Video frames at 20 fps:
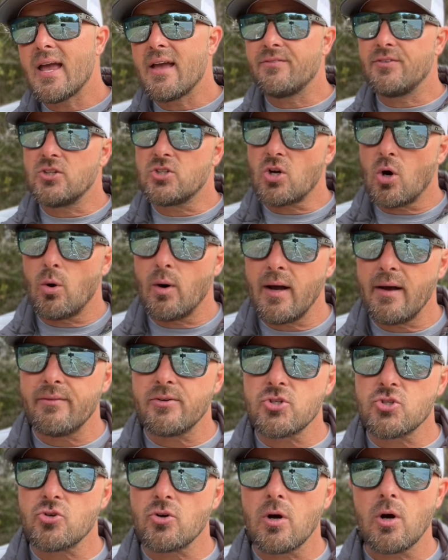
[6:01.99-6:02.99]
If you don't have a
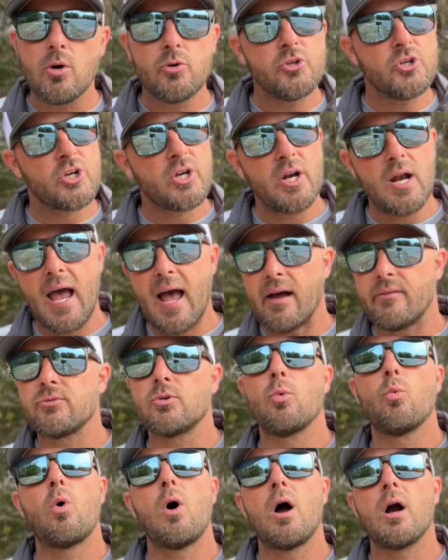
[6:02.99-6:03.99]
drone, you're gonna have to
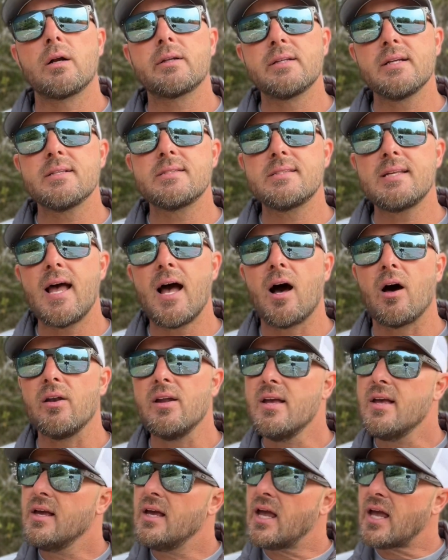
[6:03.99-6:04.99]
walk this out.
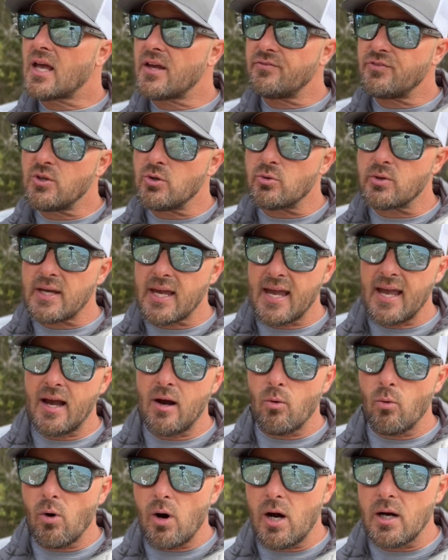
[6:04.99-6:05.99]
If you
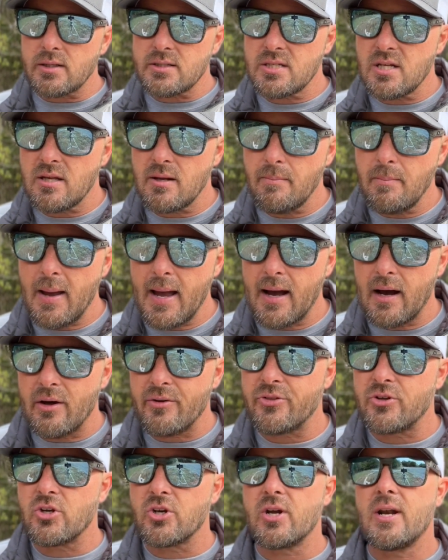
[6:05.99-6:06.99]
can't walk to the
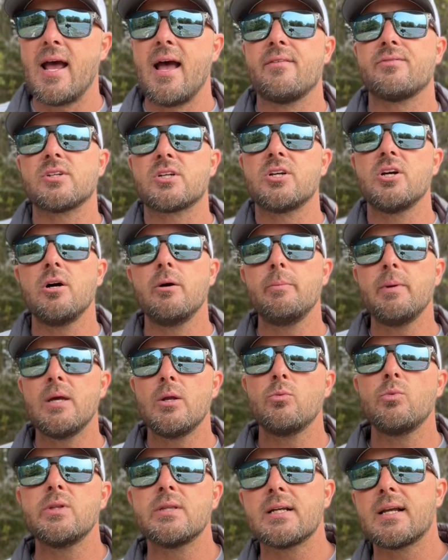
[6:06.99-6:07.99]
mouth, you're gonna have to come
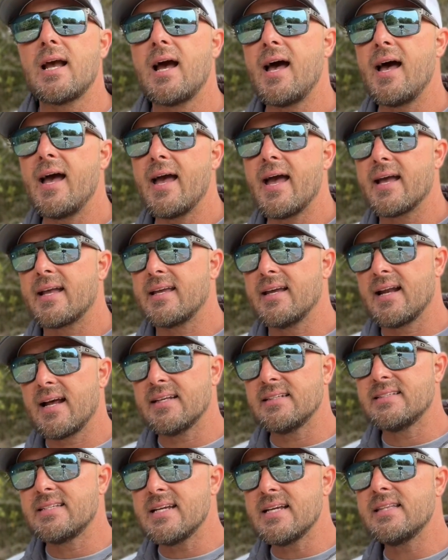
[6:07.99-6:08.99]
in with the kayak, and I
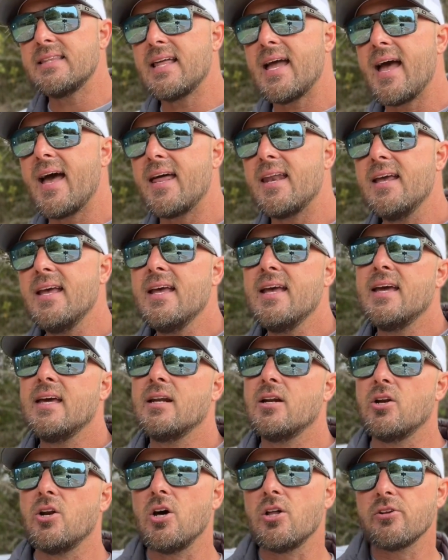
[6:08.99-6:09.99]
did that in
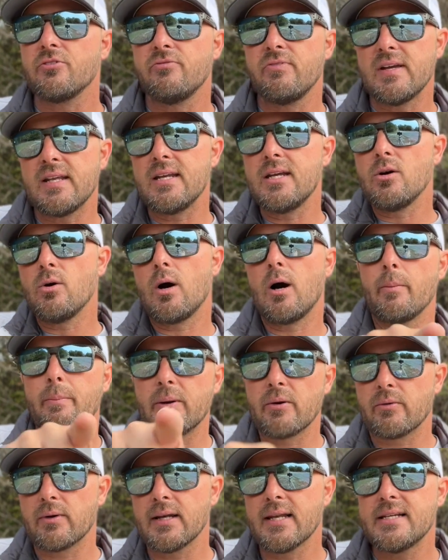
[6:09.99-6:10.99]
another video I'll be
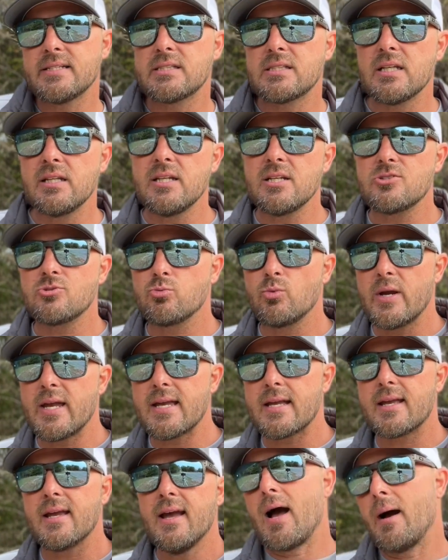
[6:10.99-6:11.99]
releasing this
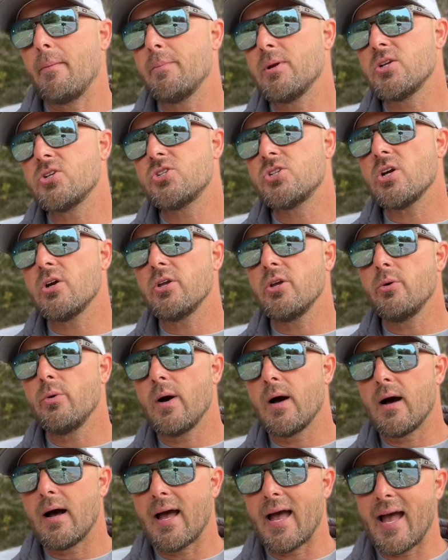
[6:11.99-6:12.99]
week. I'm gonna show you
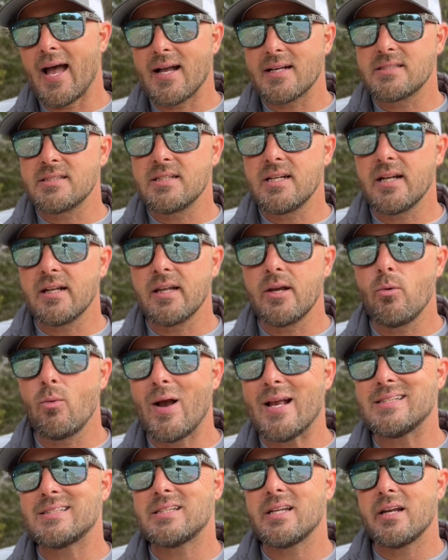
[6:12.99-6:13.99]
how I accidentally
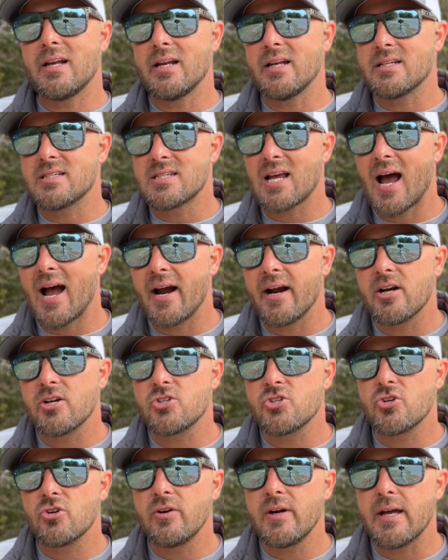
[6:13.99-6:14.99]
wasted an entire
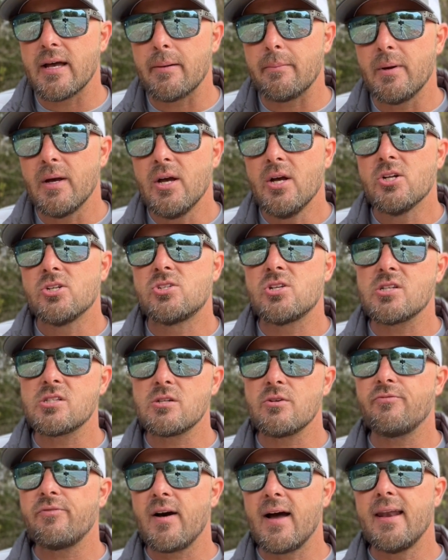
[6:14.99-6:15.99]
trip just
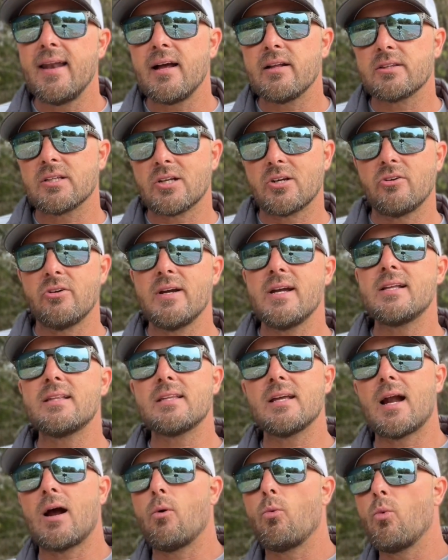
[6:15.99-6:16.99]
to find out the creek
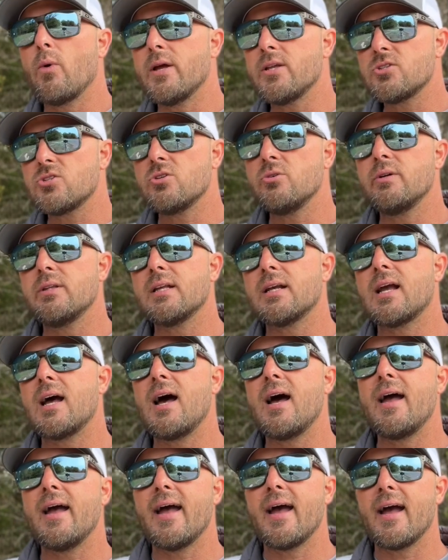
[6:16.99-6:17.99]
that I went to in the
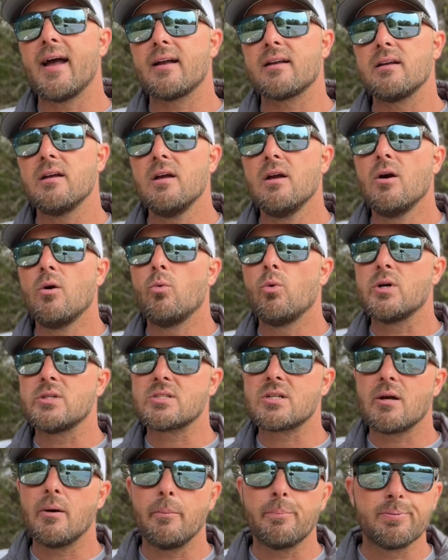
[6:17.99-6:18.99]
kayak was
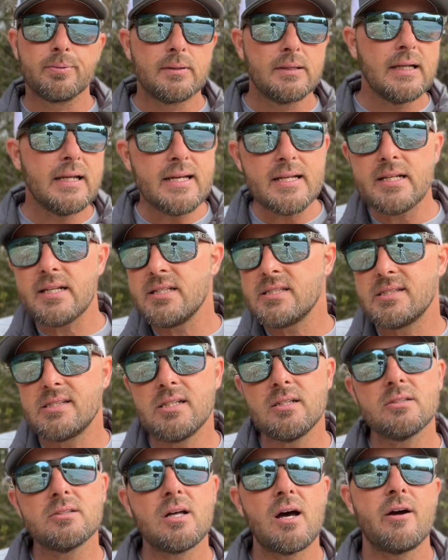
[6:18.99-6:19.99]
completely
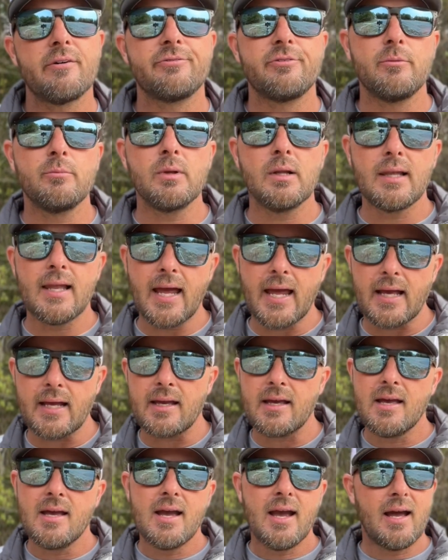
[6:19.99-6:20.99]
sealed off from the lake,
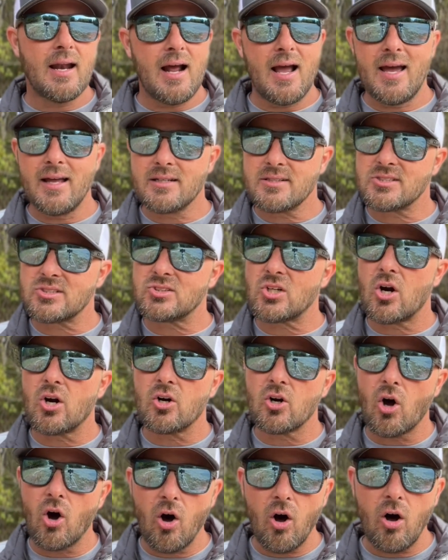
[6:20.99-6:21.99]
and I had to
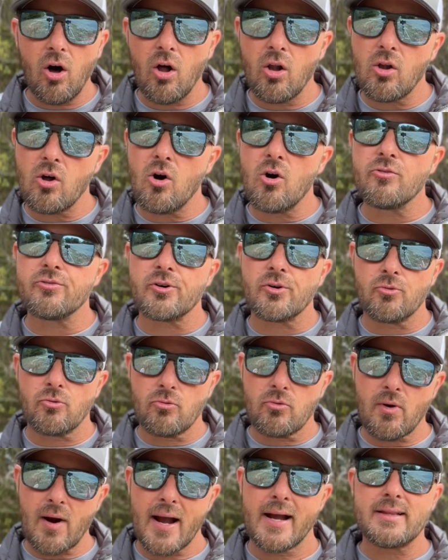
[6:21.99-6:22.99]
start all over
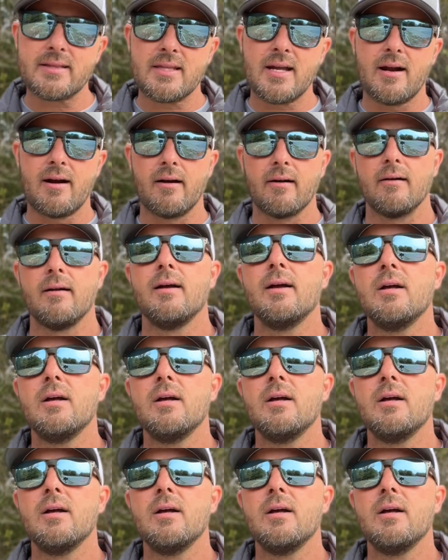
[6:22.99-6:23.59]
right there.